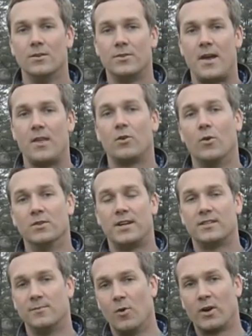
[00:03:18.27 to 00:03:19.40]
so now the course
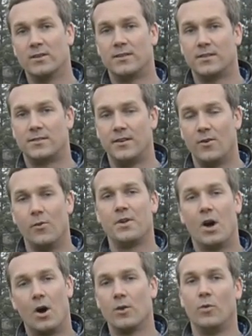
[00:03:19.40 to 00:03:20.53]
has a more consistent, only
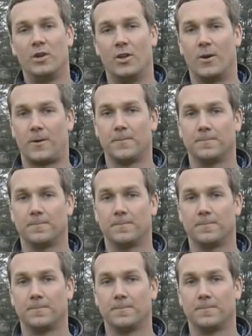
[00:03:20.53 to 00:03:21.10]
hardwood look.